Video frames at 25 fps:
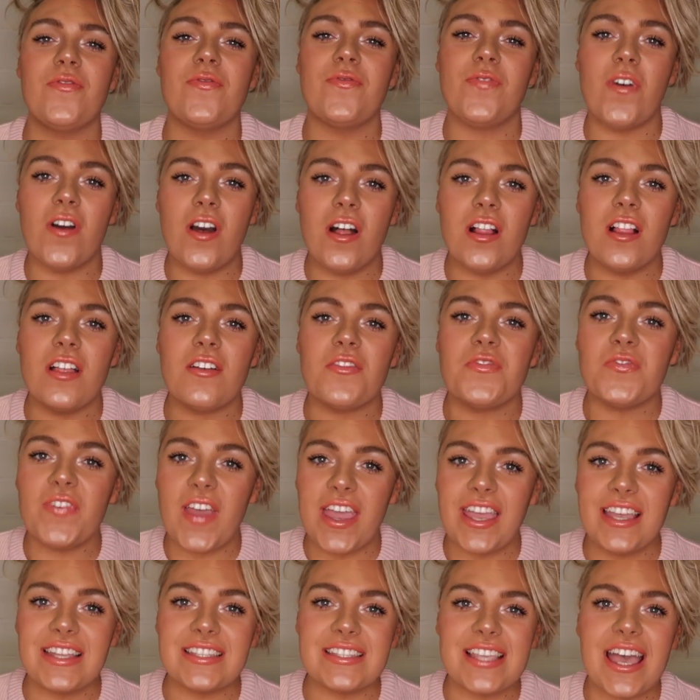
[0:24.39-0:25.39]
full
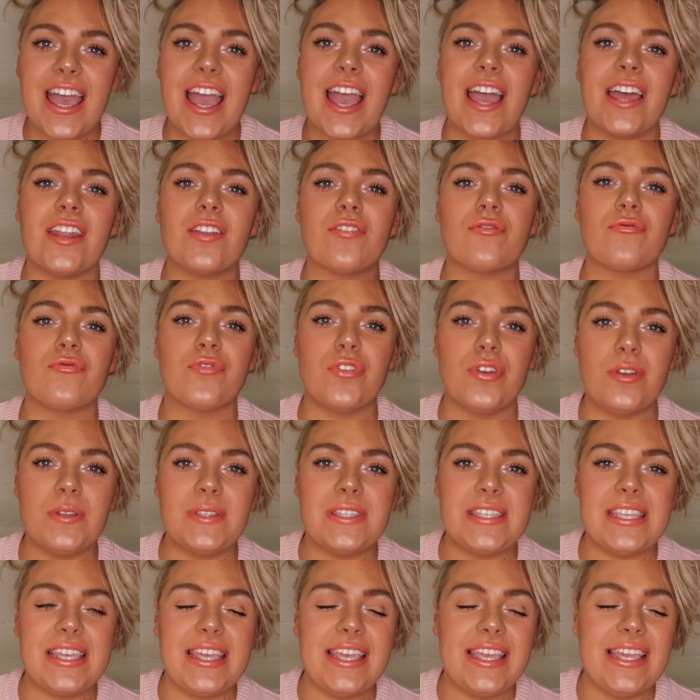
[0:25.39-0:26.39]
fake tan
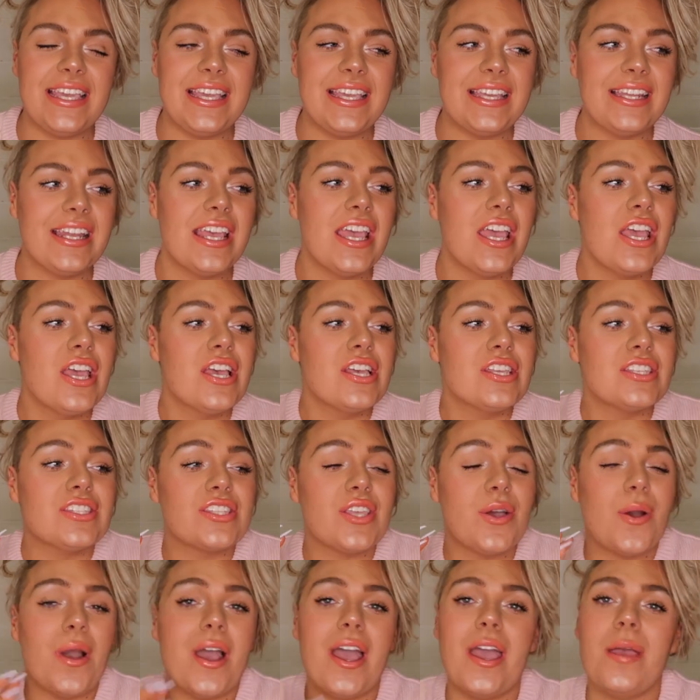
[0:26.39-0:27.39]
routine.
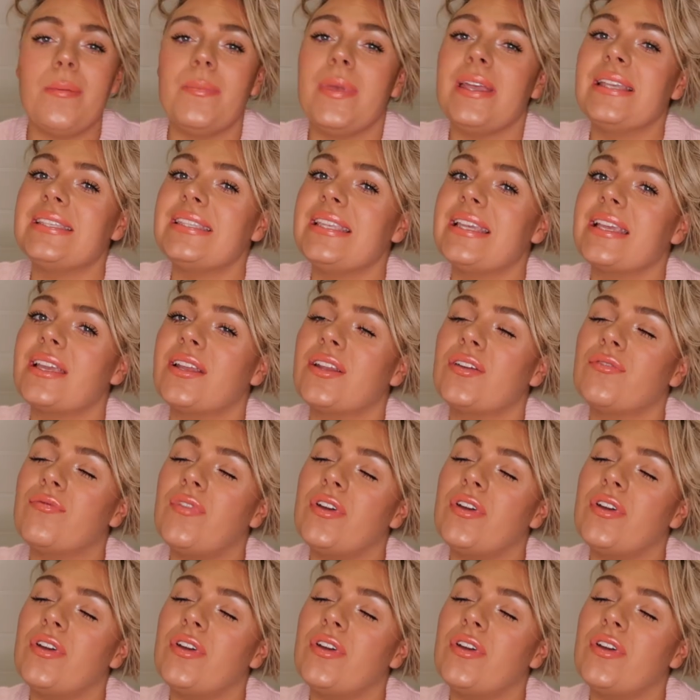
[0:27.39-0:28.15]
So I'm basically gonna